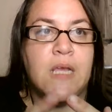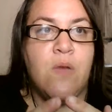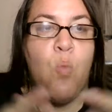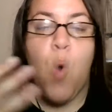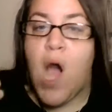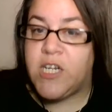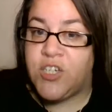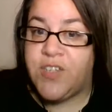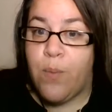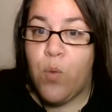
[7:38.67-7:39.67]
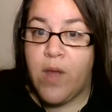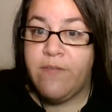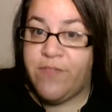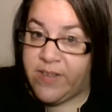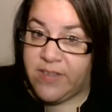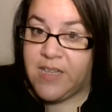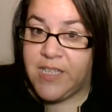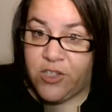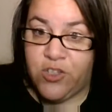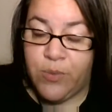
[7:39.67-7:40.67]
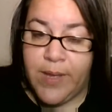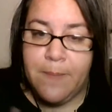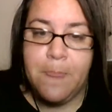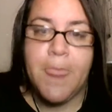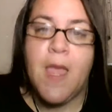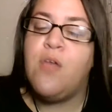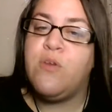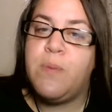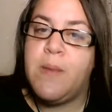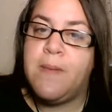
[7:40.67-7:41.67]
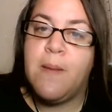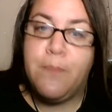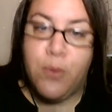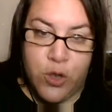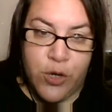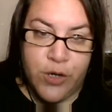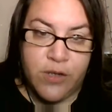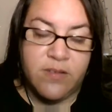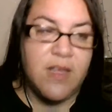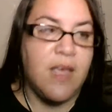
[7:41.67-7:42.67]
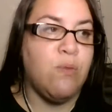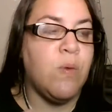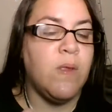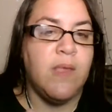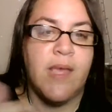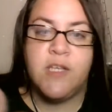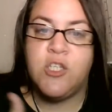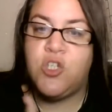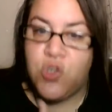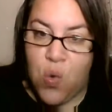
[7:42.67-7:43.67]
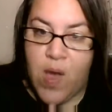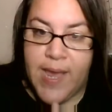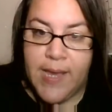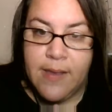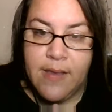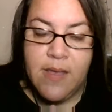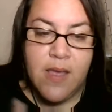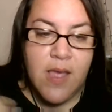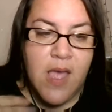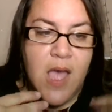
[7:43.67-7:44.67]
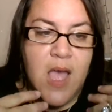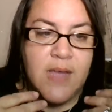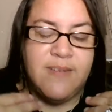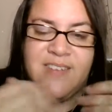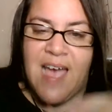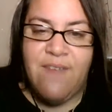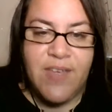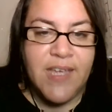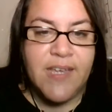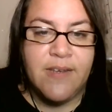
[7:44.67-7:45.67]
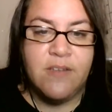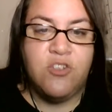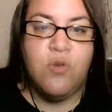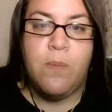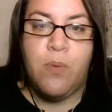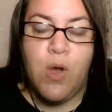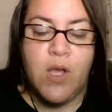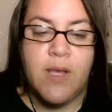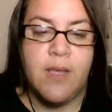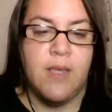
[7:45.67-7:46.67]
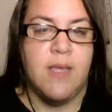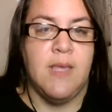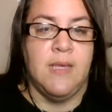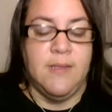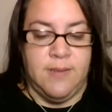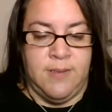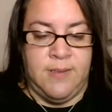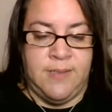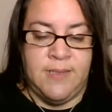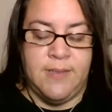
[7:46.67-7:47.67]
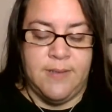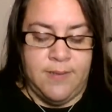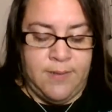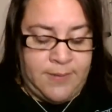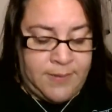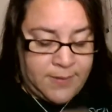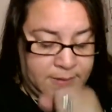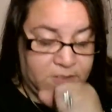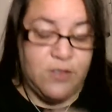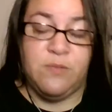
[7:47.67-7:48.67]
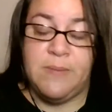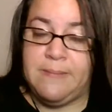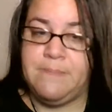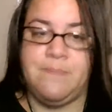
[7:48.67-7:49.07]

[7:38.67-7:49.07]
watch someone physically do it. Other people are book learners. They really enjoy diving into a book. Excuse me.